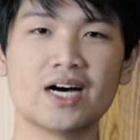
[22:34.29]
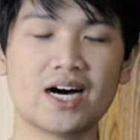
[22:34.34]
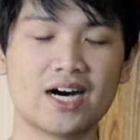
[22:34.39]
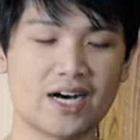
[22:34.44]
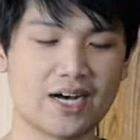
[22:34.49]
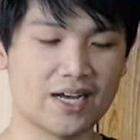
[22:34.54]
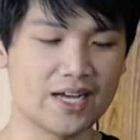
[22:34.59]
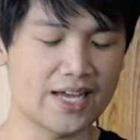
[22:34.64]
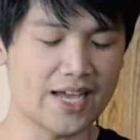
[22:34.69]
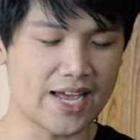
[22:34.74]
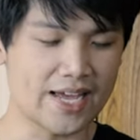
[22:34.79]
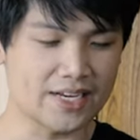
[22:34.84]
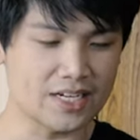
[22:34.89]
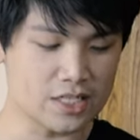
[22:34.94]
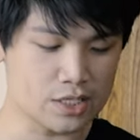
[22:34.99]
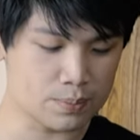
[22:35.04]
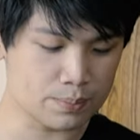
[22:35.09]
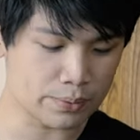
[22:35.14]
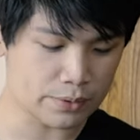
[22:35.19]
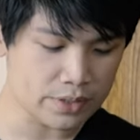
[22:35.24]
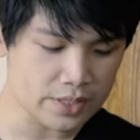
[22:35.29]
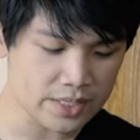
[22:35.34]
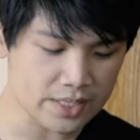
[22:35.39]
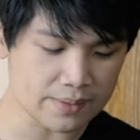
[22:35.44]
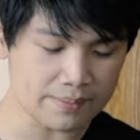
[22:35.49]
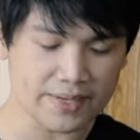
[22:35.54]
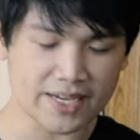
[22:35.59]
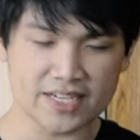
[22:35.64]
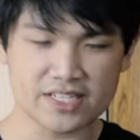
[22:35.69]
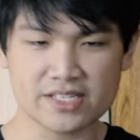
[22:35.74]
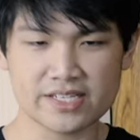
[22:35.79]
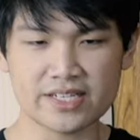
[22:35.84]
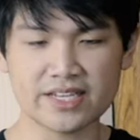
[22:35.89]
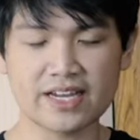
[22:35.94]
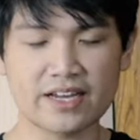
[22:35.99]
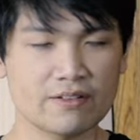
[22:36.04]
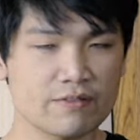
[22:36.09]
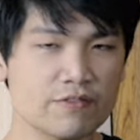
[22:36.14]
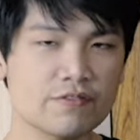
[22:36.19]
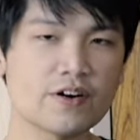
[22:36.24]
Uh, and it's pretty
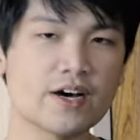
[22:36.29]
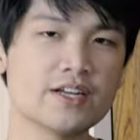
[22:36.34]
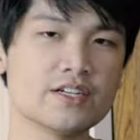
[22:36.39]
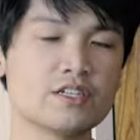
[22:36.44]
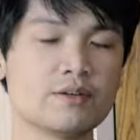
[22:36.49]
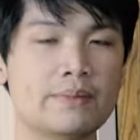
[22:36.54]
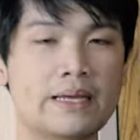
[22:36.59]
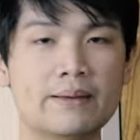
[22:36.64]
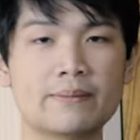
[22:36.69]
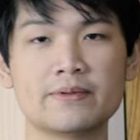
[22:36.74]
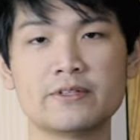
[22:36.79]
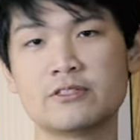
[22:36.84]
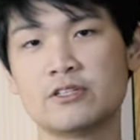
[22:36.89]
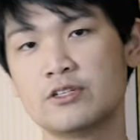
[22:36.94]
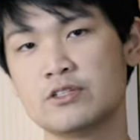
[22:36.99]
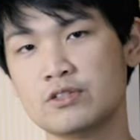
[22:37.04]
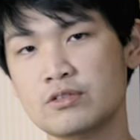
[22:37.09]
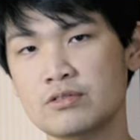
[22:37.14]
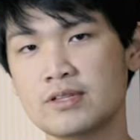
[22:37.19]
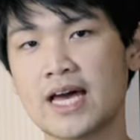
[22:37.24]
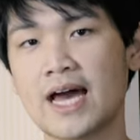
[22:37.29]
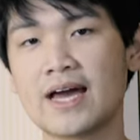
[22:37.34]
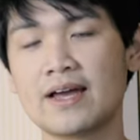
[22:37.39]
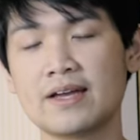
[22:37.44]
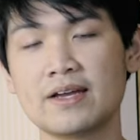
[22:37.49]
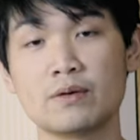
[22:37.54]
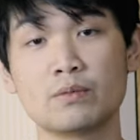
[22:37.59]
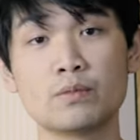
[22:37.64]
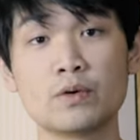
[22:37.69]
amazing and fun to be able to do that.